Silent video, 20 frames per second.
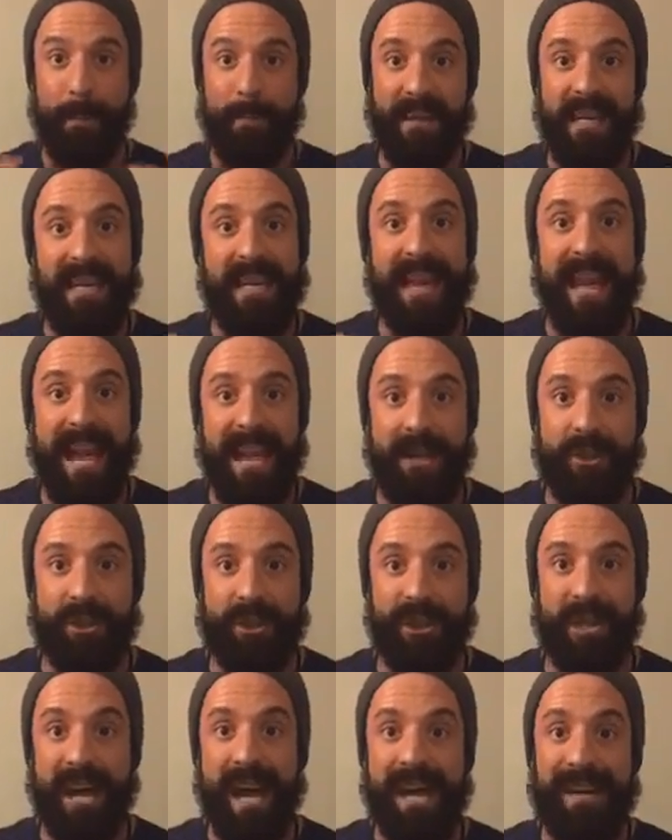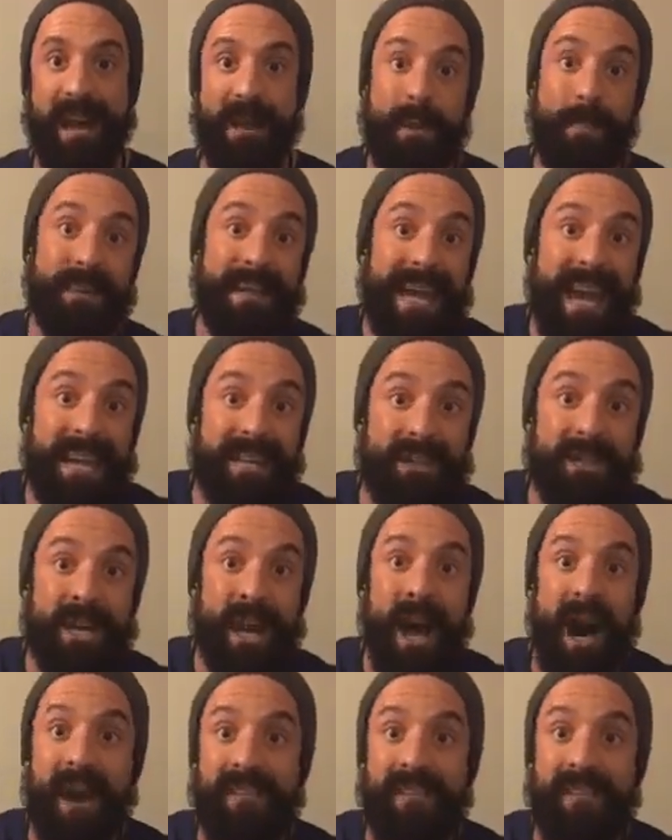pH. Now the pH